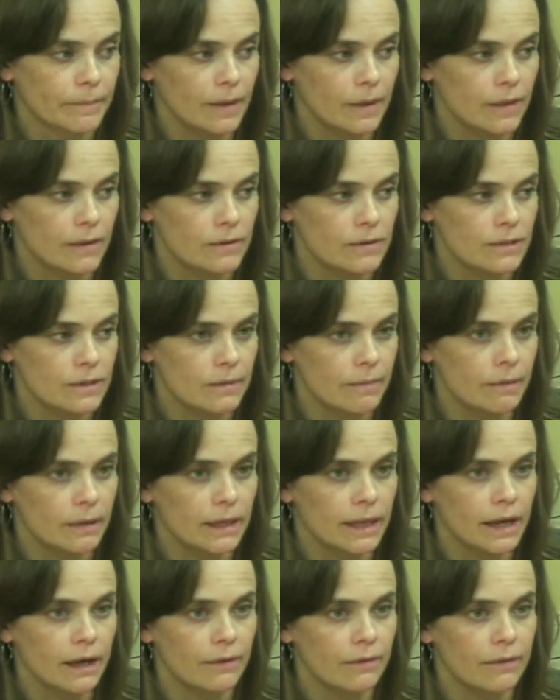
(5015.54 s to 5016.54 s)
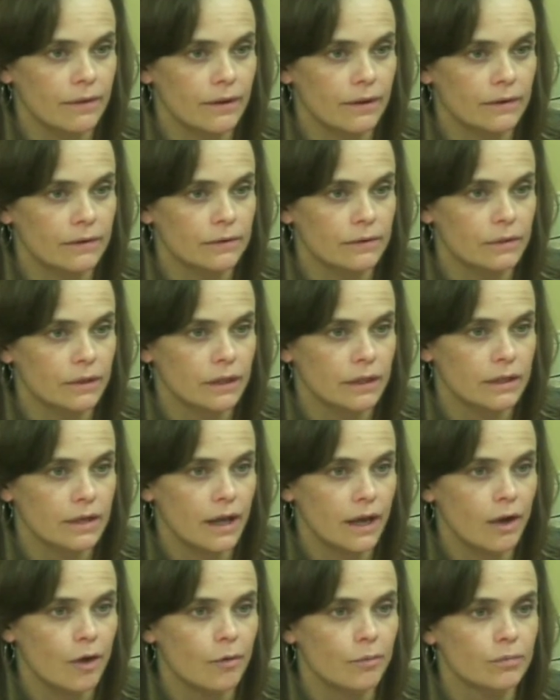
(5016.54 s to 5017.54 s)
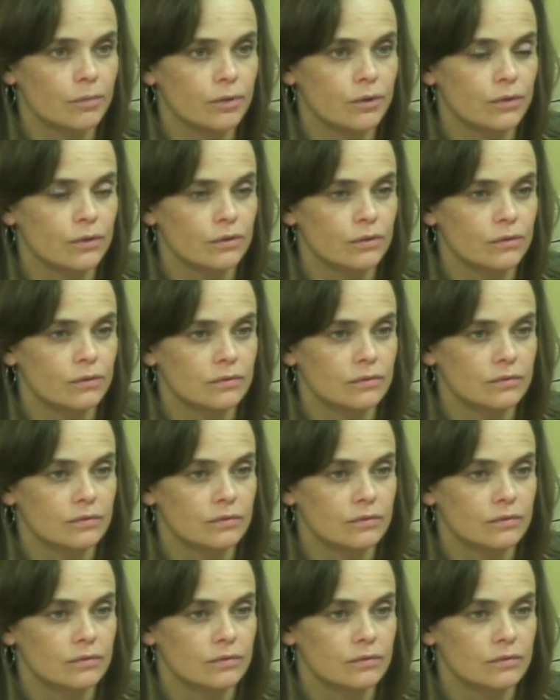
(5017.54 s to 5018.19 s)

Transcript: there's somebody out there who can help you